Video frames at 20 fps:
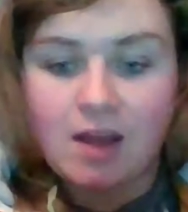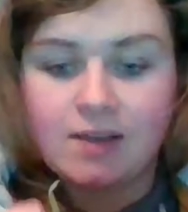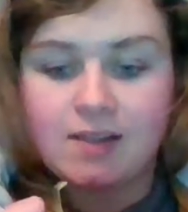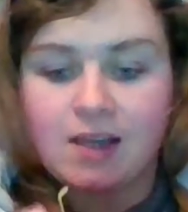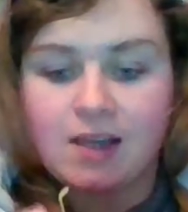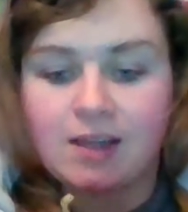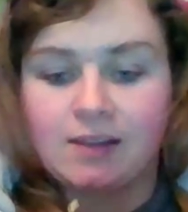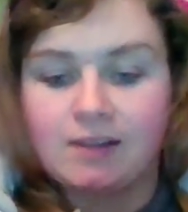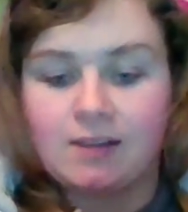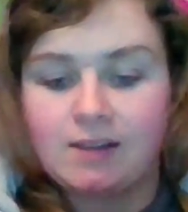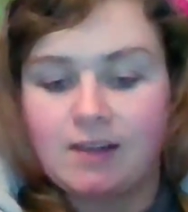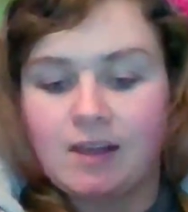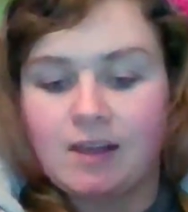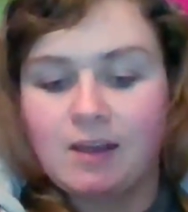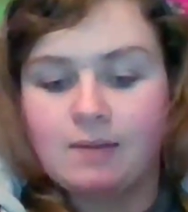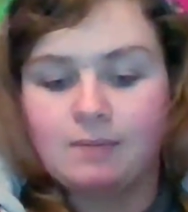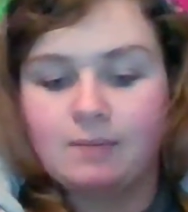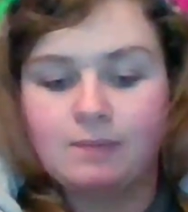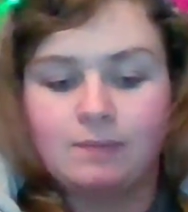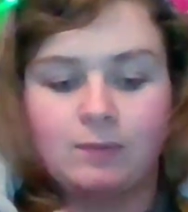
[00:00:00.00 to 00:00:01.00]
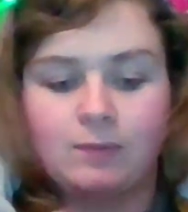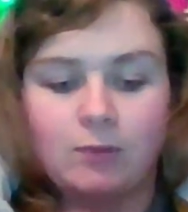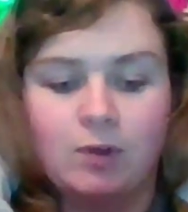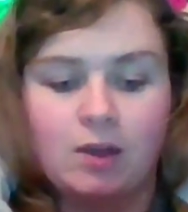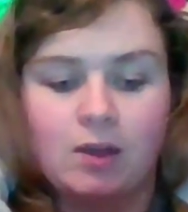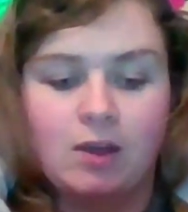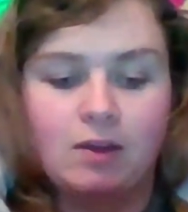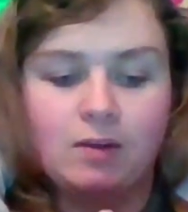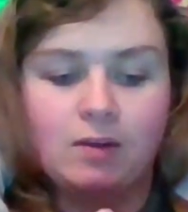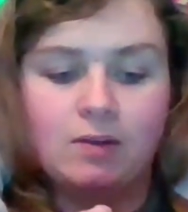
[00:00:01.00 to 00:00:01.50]
tightened yet.
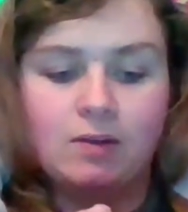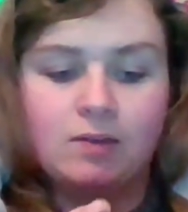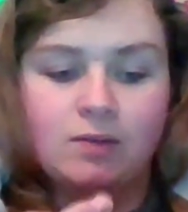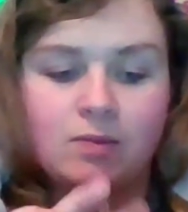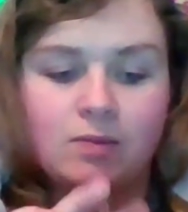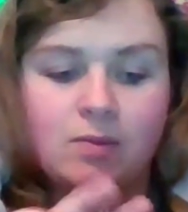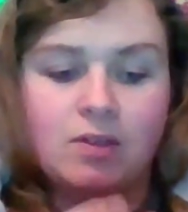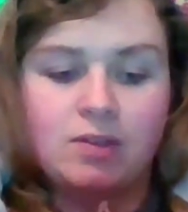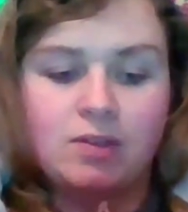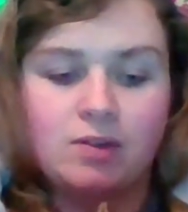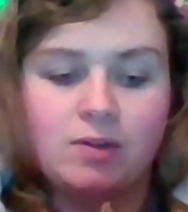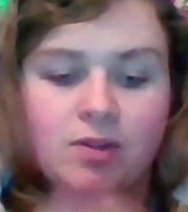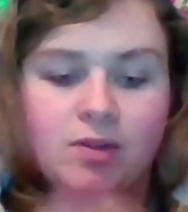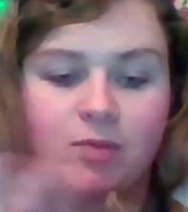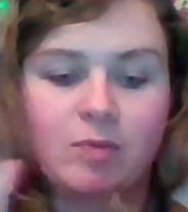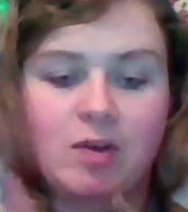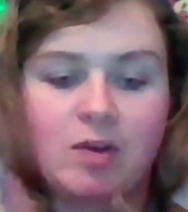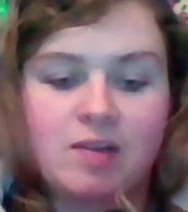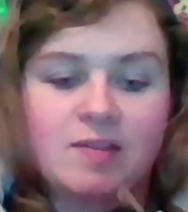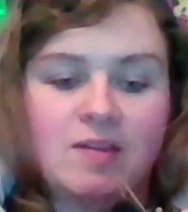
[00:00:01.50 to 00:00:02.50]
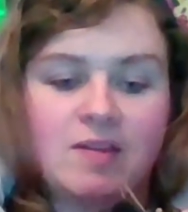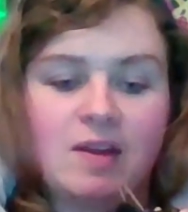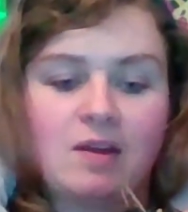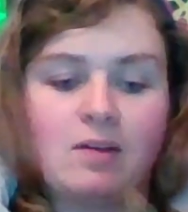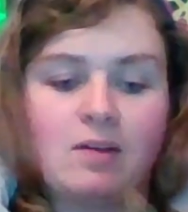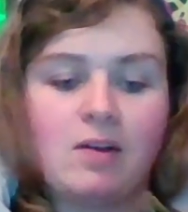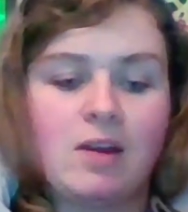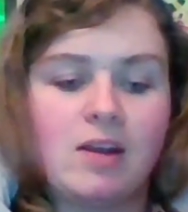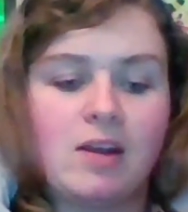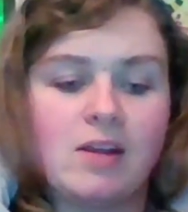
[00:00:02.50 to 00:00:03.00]
Okay. Make sure it's pressed
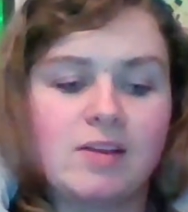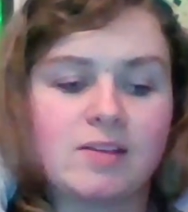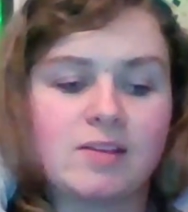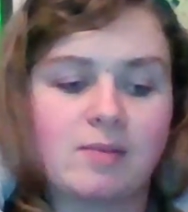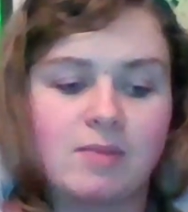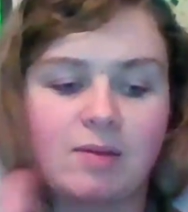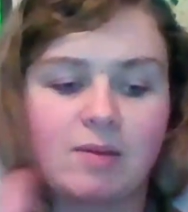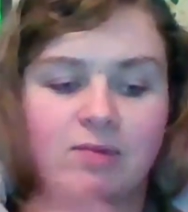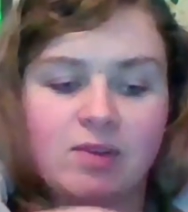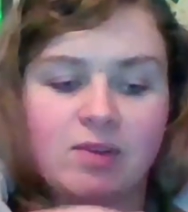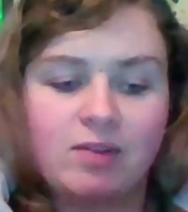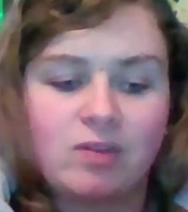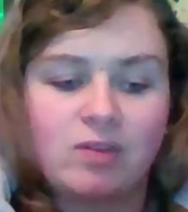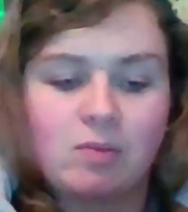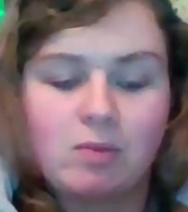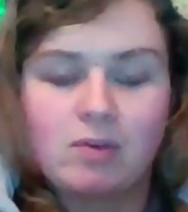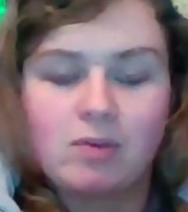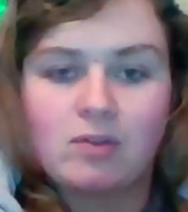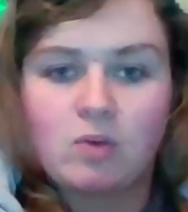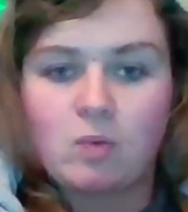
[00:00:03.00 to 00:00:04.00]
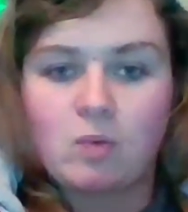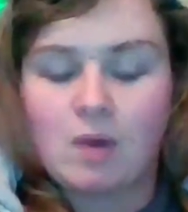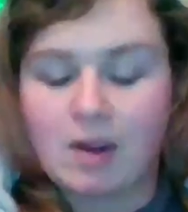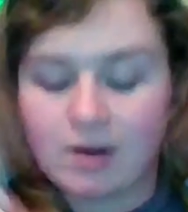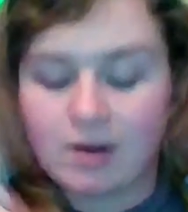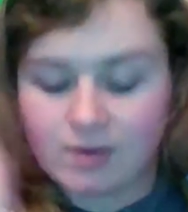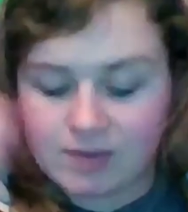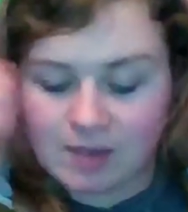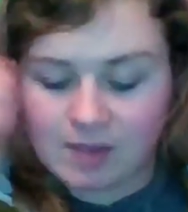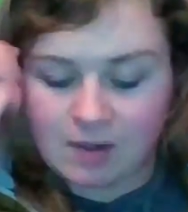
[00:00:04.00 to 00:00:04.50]
down. Sometimes you have to move the
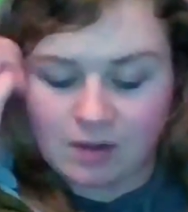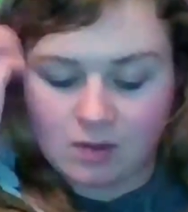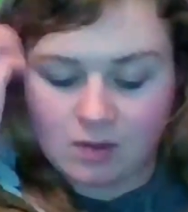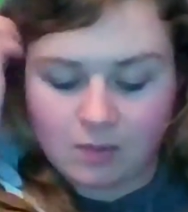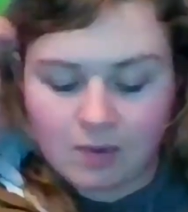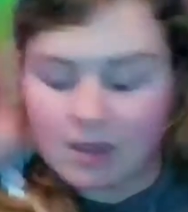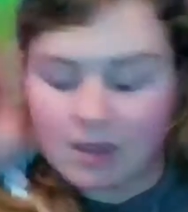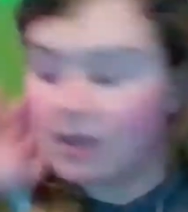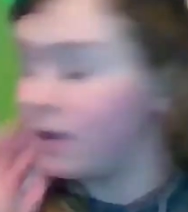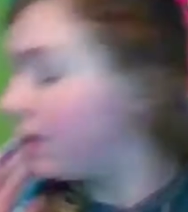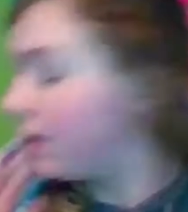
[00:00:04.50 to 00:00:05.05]
wires out of the way.